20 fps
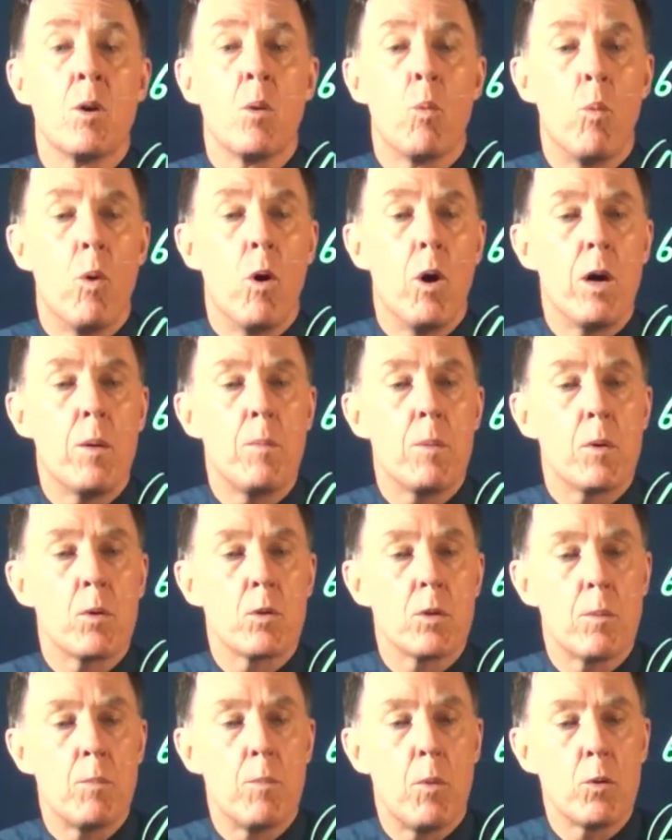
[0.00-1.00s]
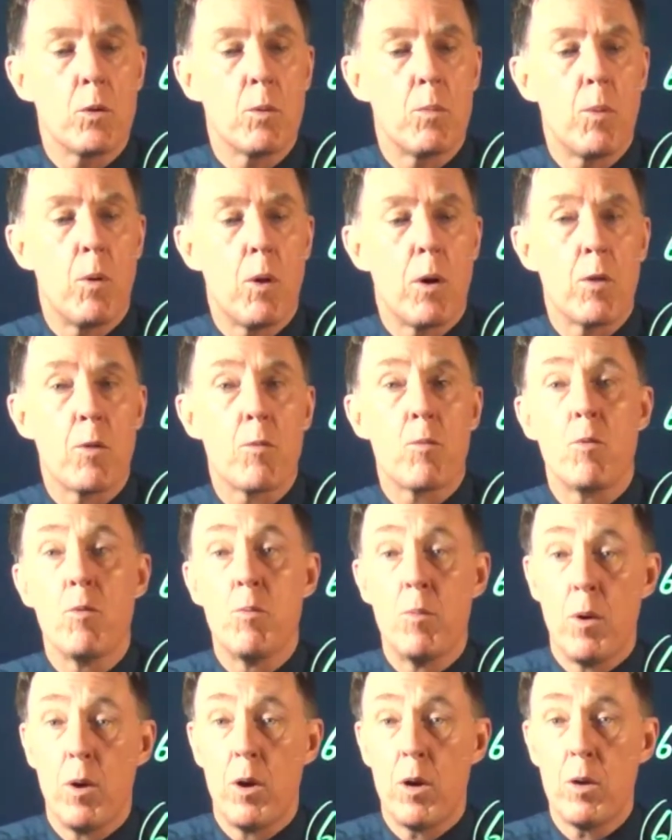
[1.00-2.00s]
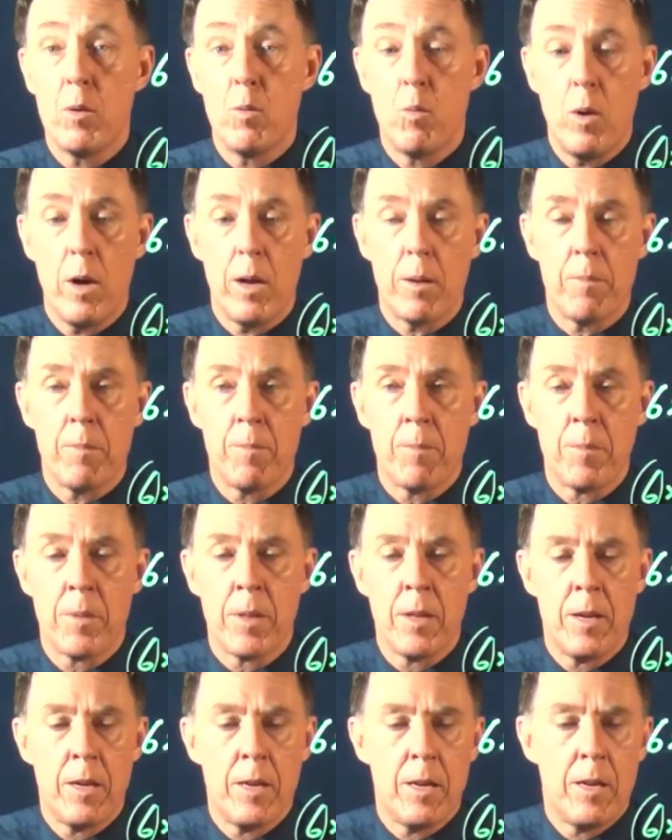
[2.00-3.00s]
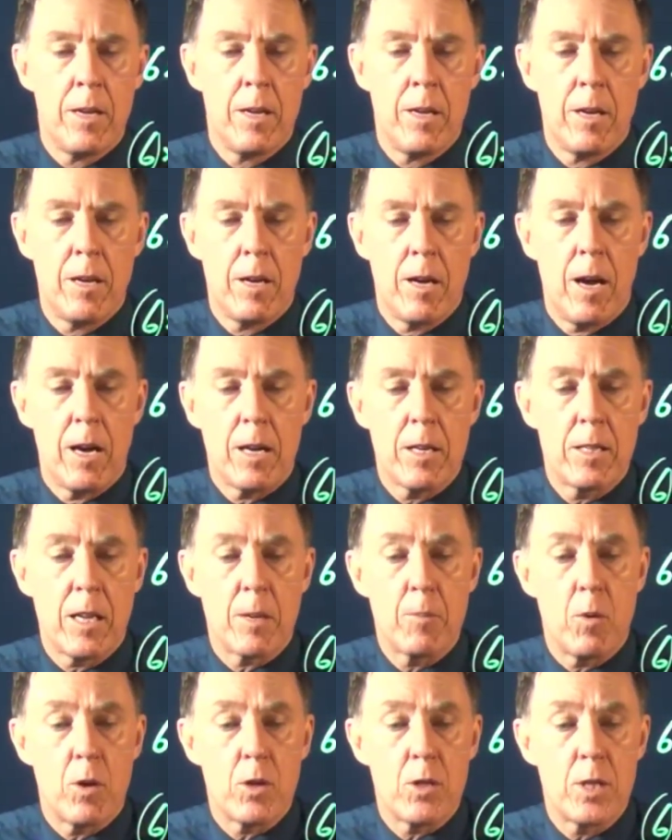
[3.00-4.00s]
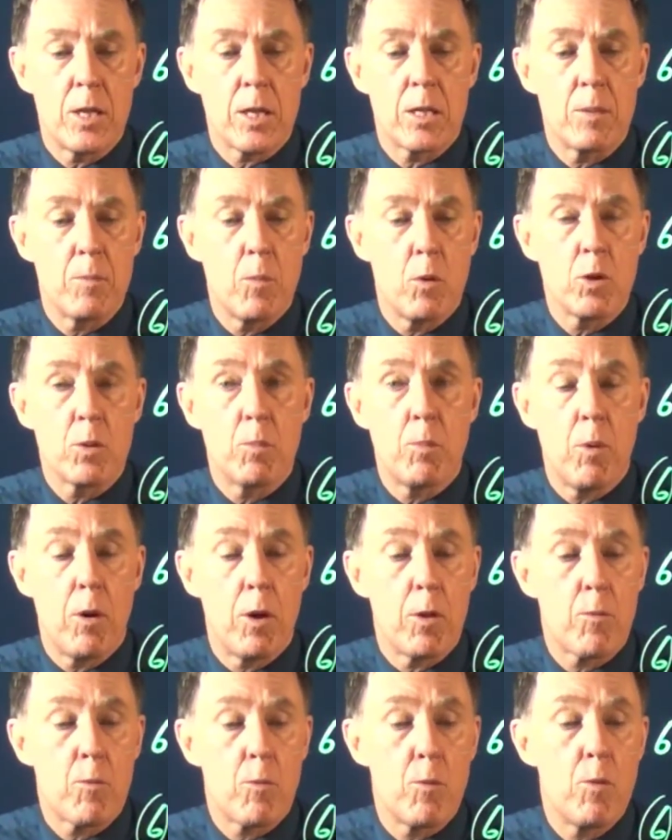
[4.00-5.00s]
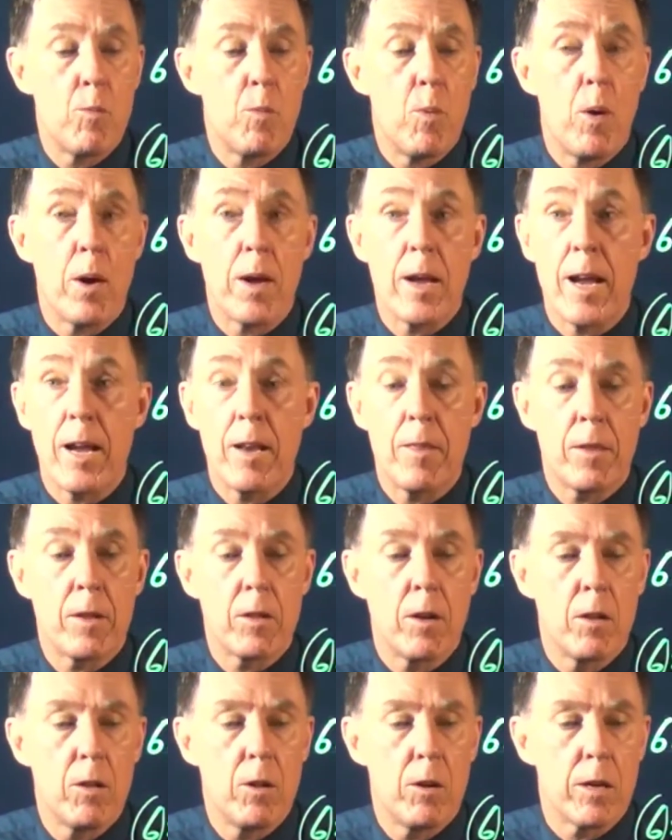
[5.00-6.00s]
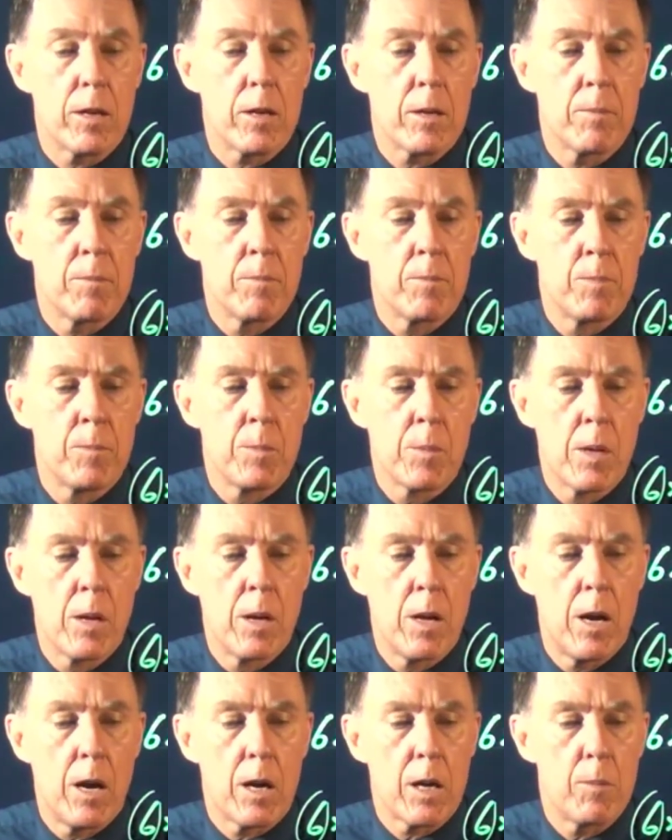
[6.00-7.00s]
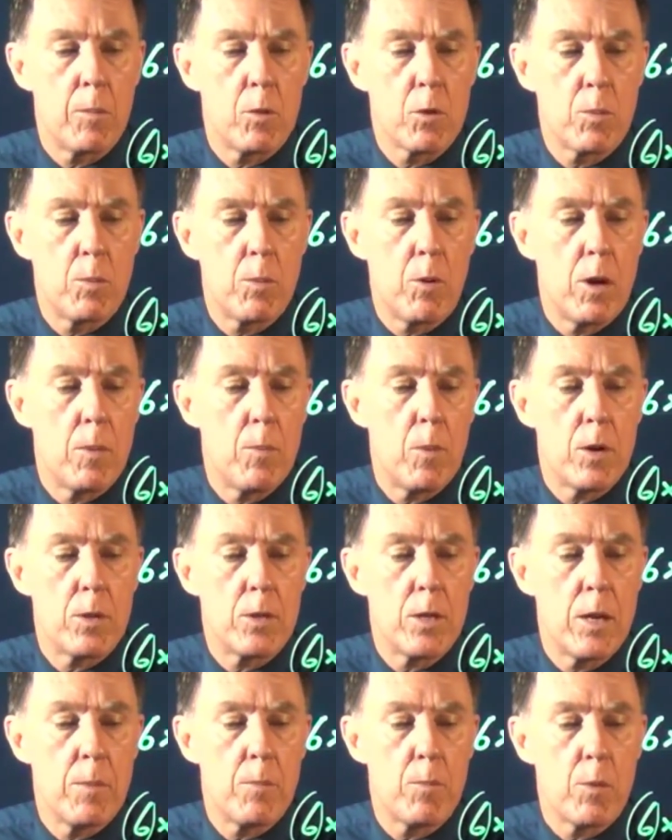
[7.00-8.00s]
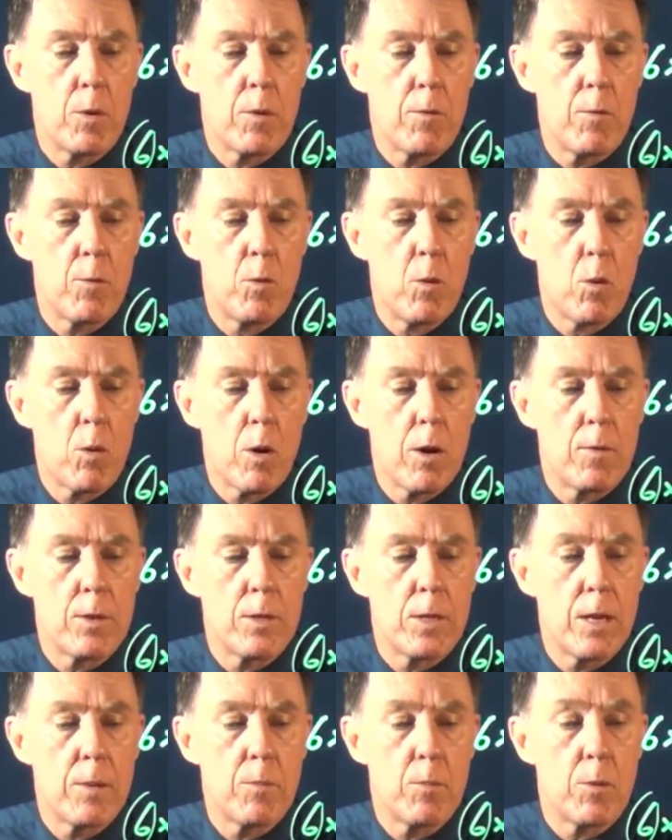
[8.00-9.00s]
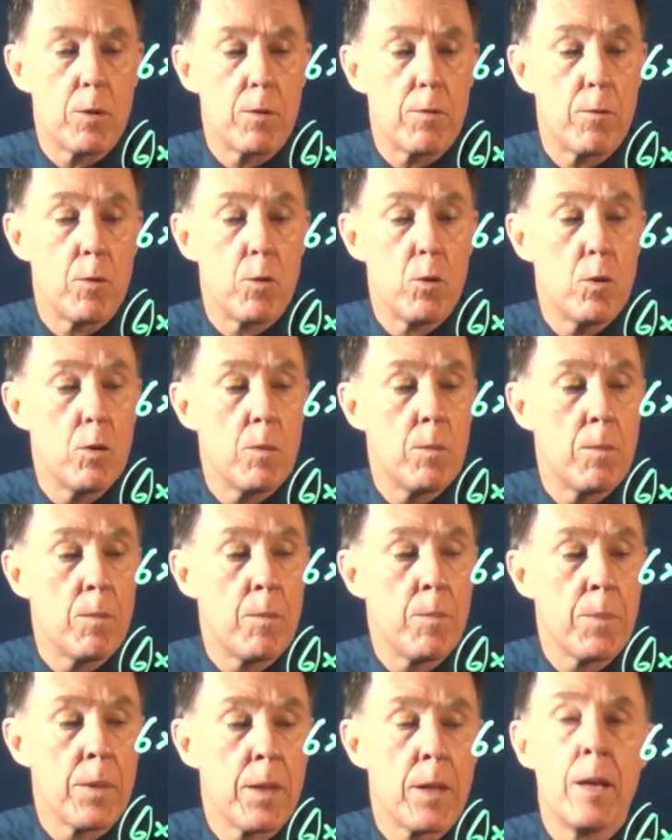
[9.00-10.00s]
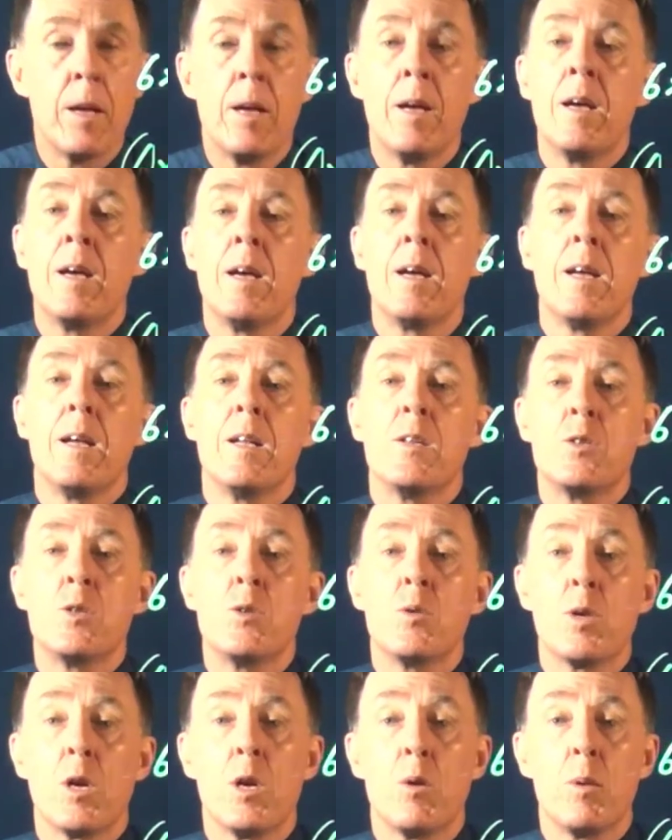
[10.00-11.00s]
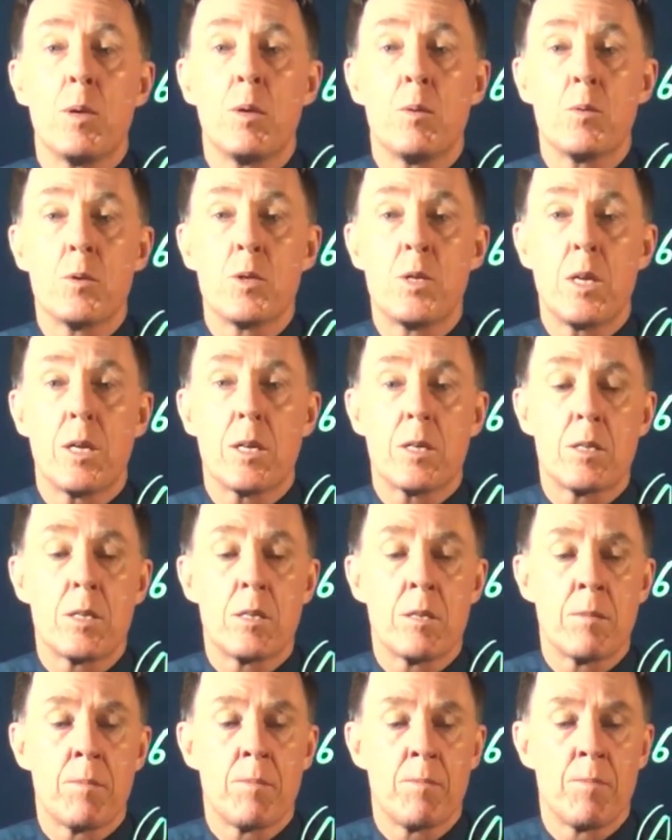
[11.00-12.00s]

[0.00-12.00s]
Why? Because I'm multiplying through by 1. I can take my 6 and multiply through by anything I like. I can multiply by 10.4 over 10.4. It's still going to equal 6.